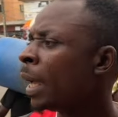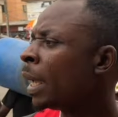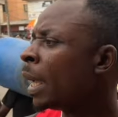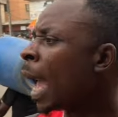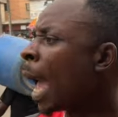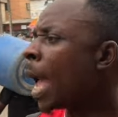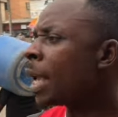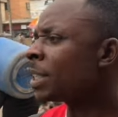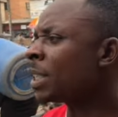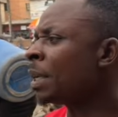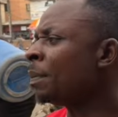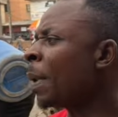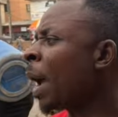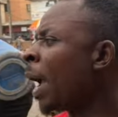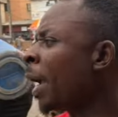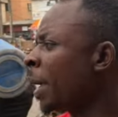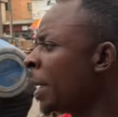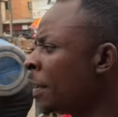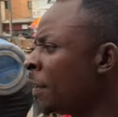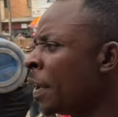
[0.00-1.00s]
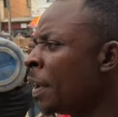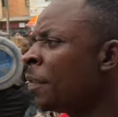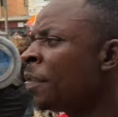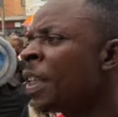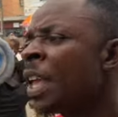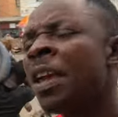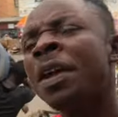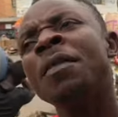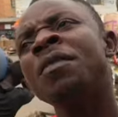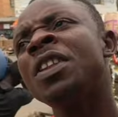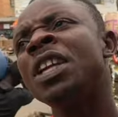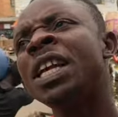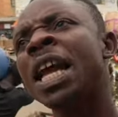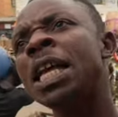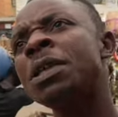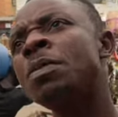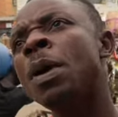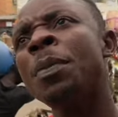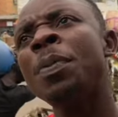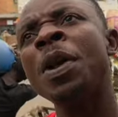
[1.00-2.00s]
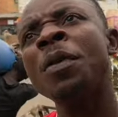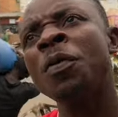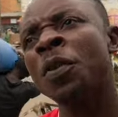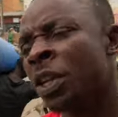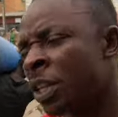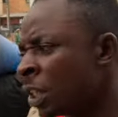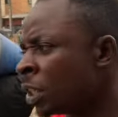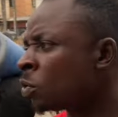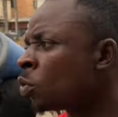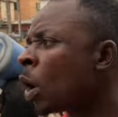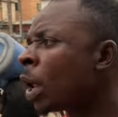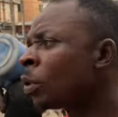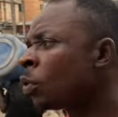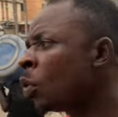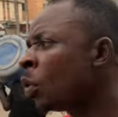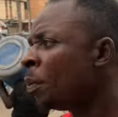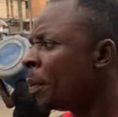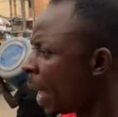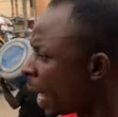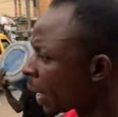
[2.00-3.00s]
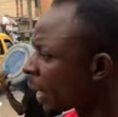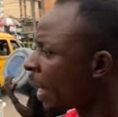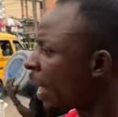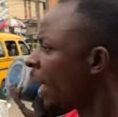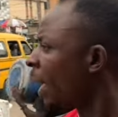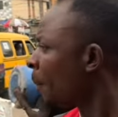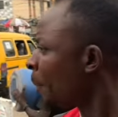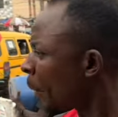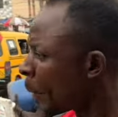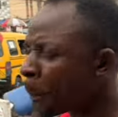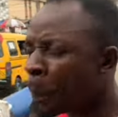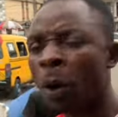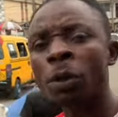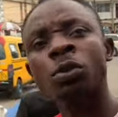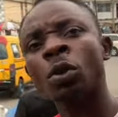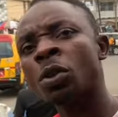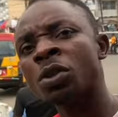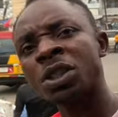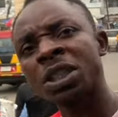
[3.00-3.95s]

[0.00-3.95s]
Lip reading: Yes, if the case may be, if it is what will make people to